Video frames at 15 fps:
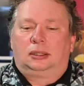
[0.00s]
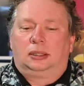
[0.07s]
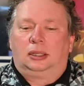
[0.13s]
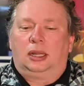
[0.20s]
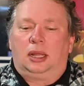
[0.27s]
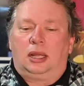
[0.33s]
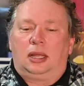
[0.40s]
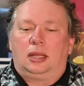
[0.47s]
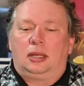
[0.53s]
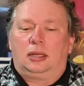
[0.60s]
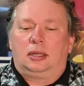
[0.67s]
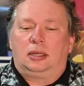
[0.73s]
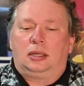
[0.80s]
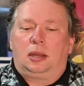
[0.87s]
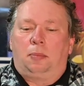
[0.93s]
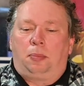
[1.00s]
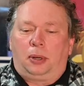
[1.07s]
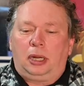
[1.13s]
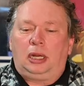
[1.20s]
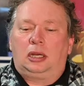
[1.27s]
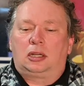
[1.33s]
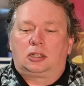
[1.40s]
the
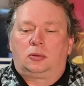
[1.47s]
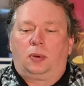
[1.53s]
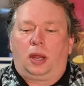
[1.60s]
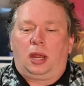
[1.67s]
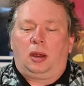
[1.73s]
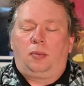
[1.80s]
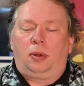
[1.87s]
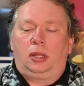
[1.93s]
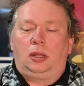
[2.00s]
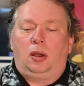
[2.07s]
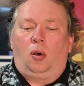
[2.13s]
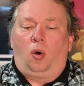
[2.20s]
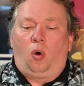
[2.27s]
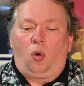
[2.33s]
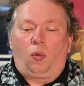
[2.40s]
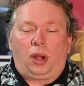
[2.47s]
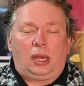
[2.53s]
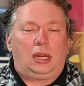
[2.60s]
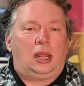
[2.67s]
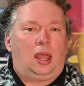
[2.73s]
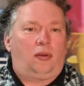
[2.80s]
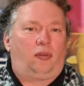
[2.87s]
breeders where we
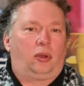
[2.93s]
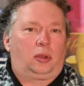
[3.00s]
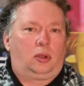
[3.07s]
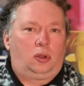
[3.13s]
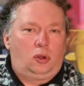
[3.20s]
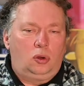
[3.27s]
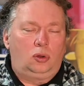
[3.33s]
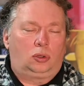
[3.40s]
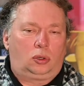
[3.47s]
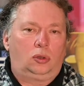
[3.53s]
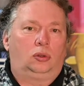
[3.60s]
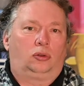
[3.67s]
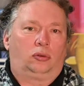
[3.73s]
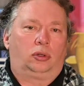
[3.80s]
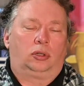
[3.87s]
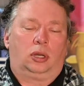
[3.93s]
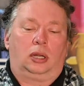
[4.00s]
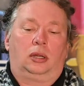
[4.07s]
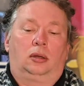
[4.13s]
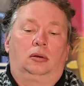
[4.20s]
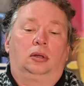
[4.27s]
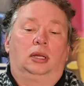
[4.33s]
already have a good
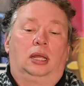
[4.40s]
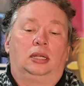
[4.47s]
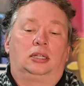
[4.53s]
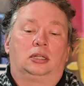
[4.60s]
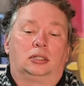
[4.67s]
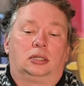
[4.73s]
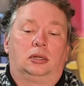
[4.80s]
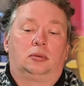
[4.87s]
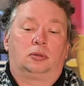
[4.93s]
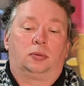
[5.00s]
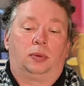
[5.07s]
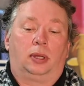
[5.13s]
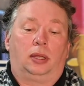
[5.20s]
relationship